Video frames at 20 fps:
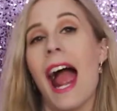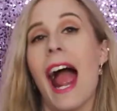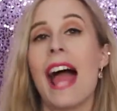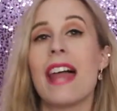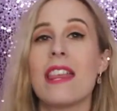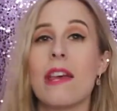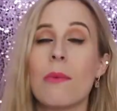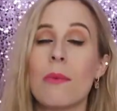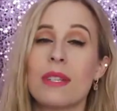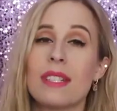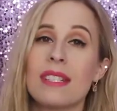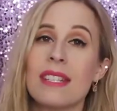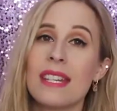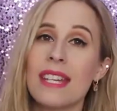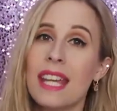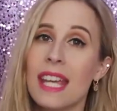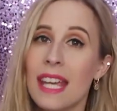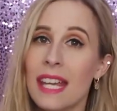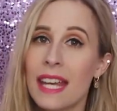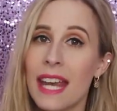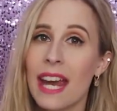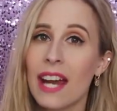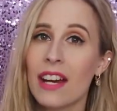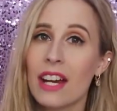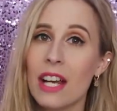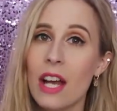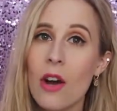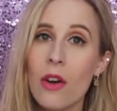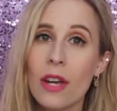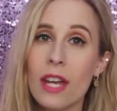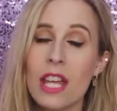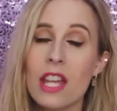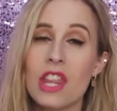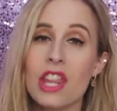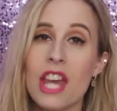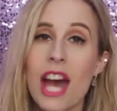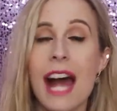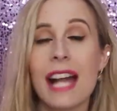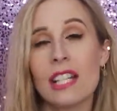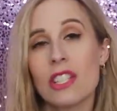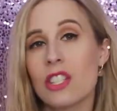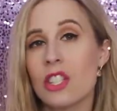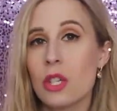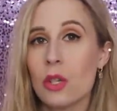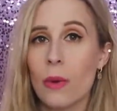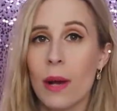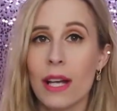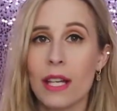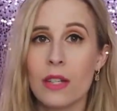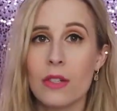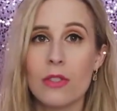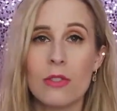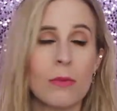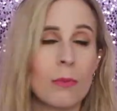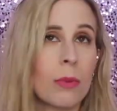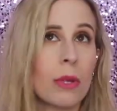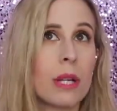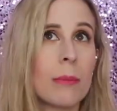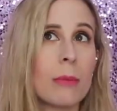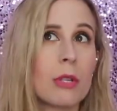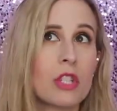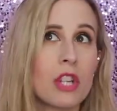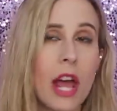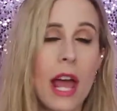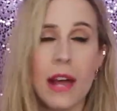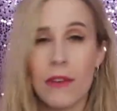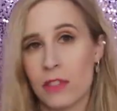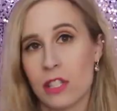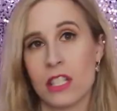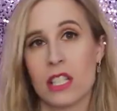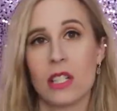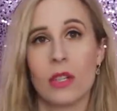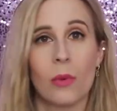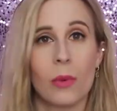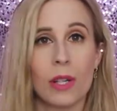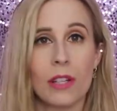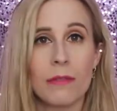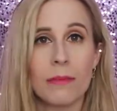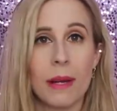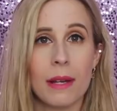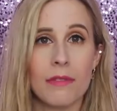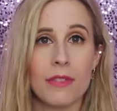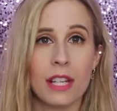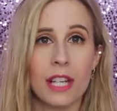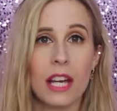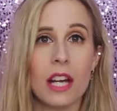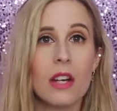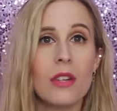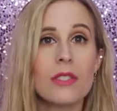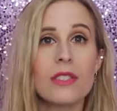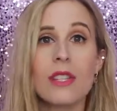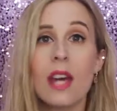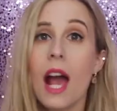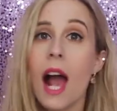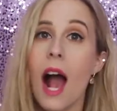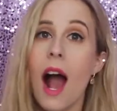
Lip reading: And then with Sing King Karaoke, that is who I use for pretty much every single one of my videos.